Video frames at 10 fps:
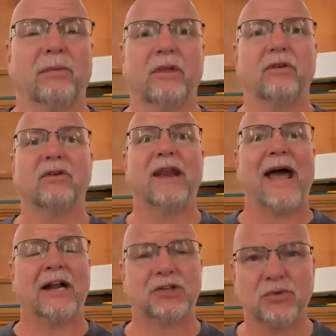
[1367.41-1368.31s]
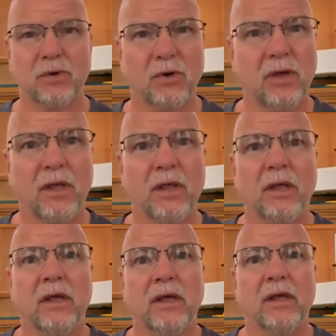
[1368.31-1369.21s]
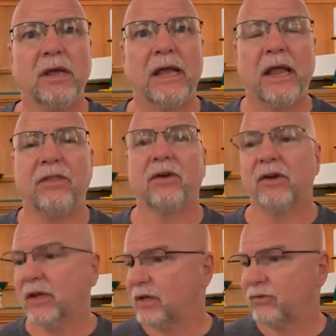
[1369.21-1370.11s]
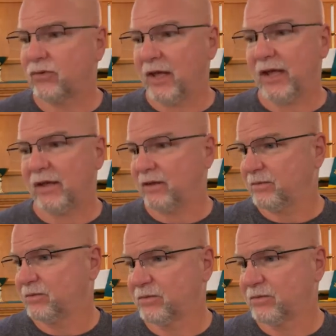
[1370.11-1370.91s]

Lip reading: I mean, they're natural, and there is, like